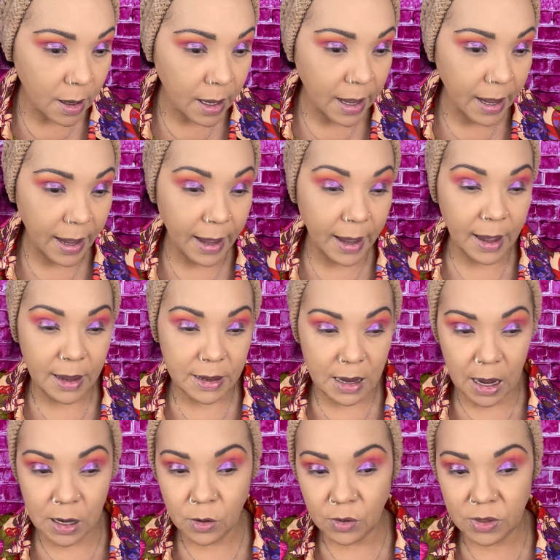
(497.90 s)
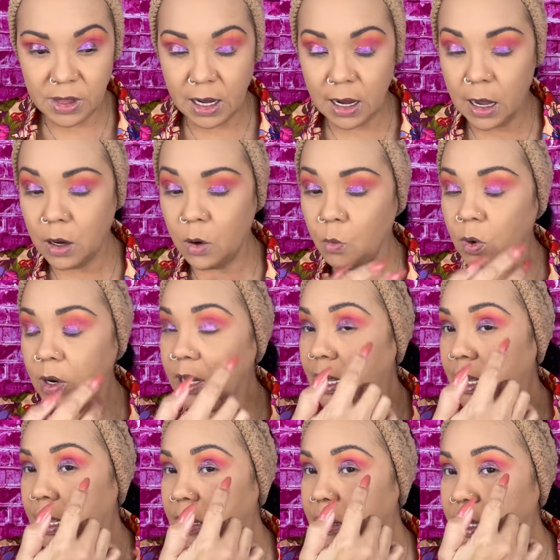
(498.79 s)
And I don't think I can really
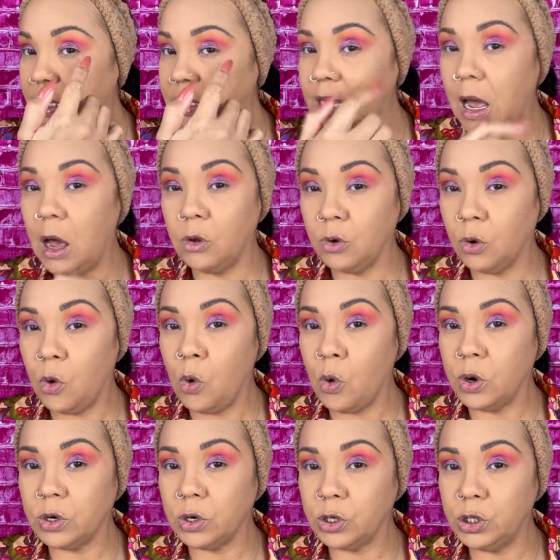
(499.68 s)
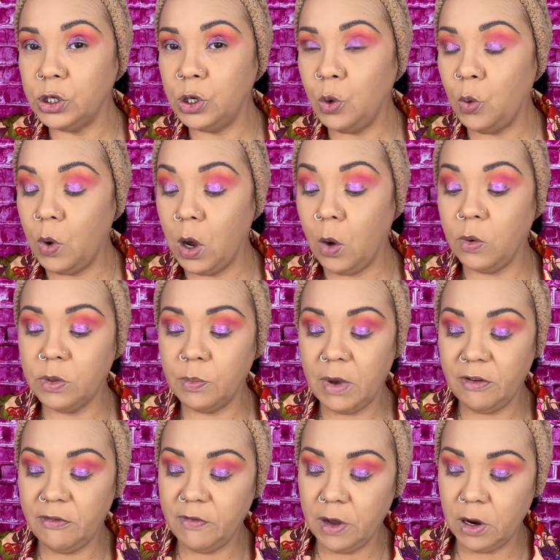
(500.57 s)
get in this outer corner too well with my
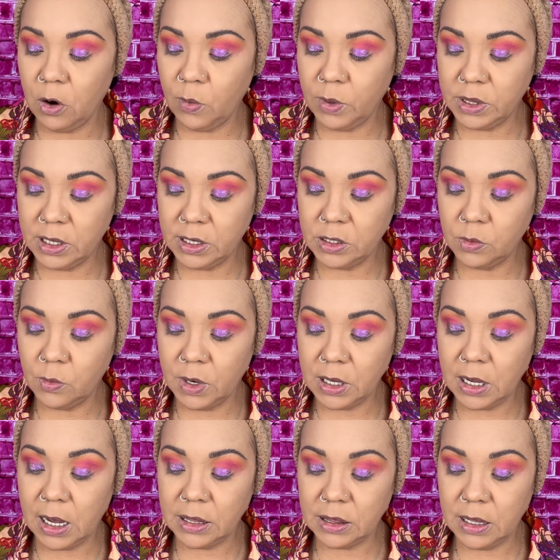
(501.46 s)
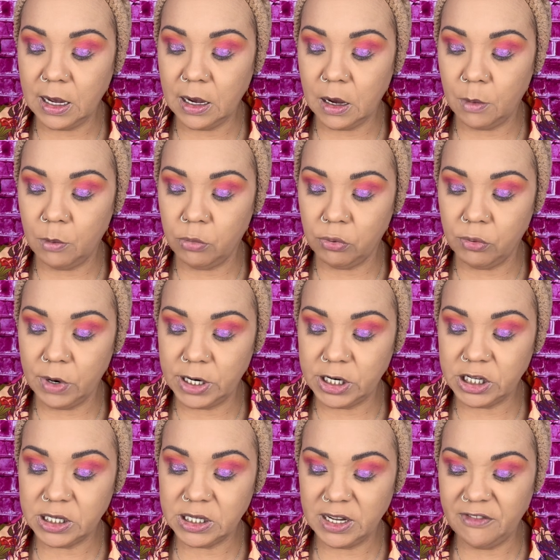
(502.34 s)
finger with this one. I think a brush
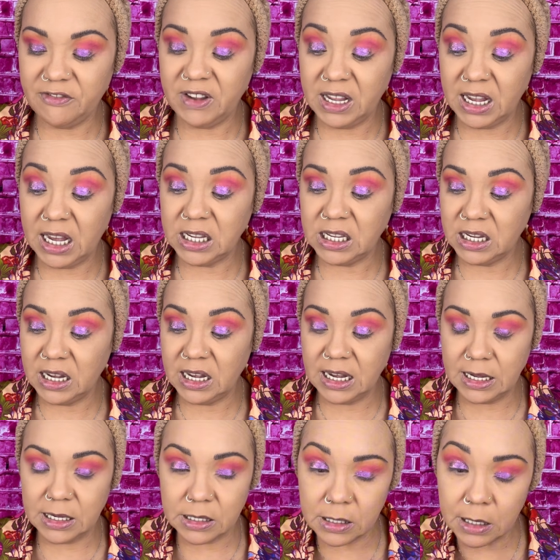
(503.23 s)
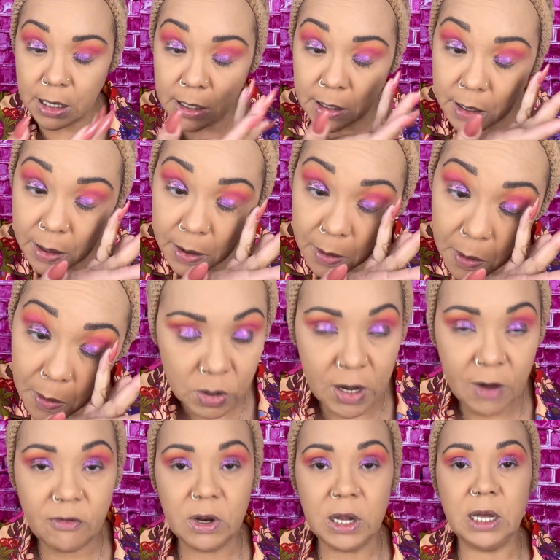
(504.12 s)
to finesse it is needed.
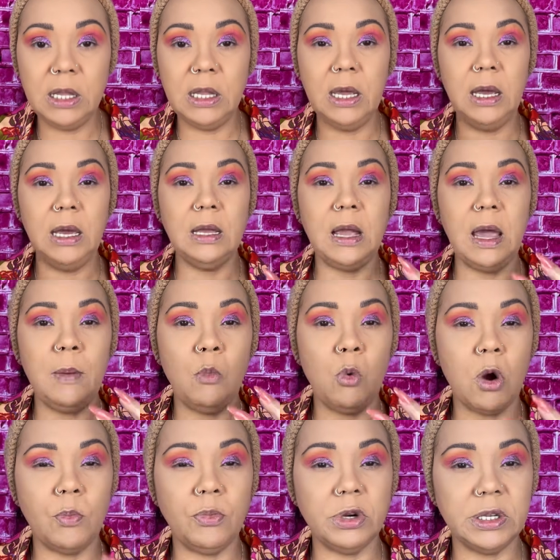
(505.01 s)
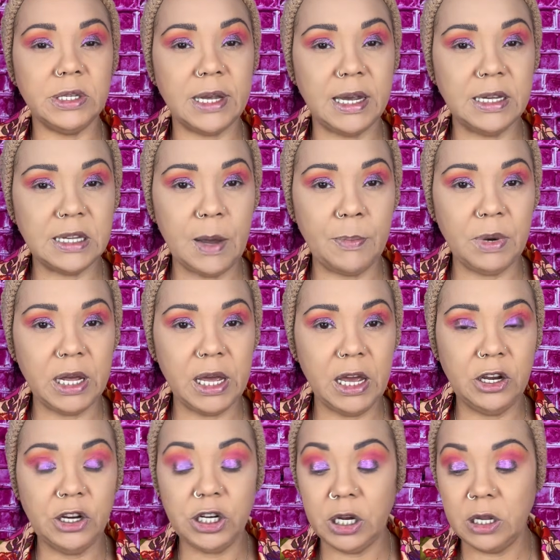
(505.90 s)
Definitely need a more precise
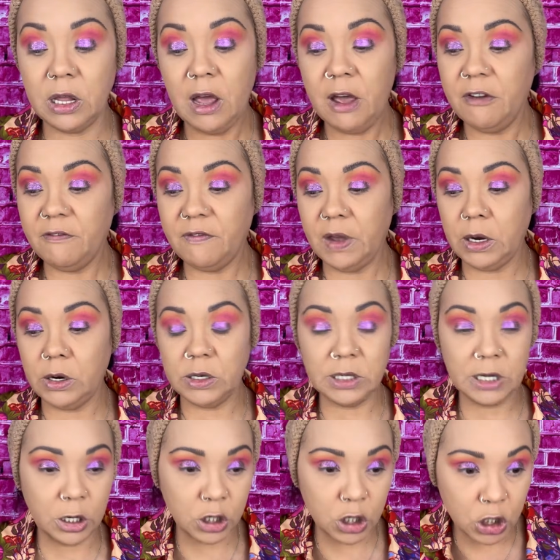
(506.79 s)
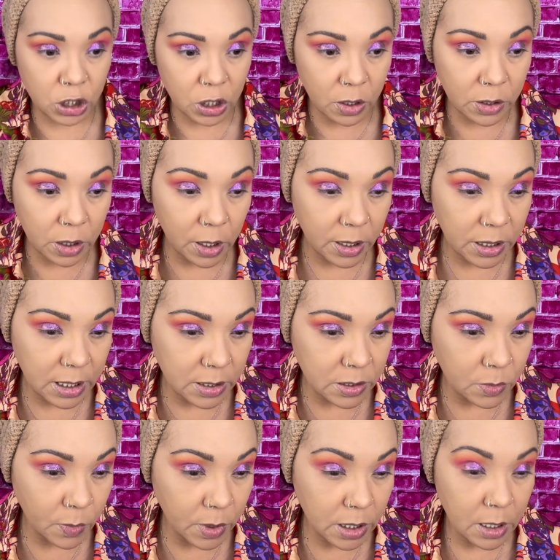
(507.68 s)
application. Finger's not your journey on this
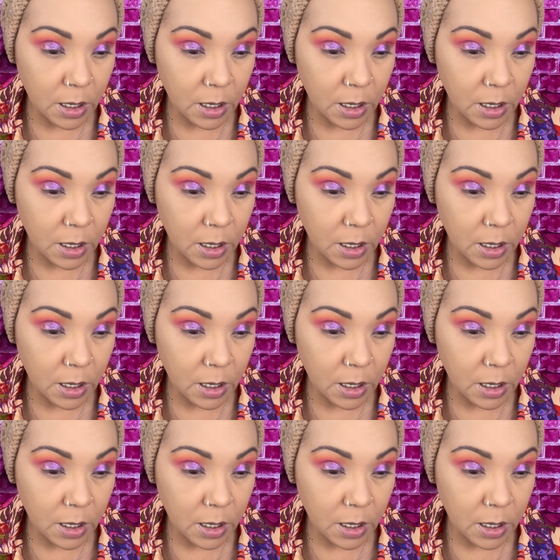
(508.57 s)
one.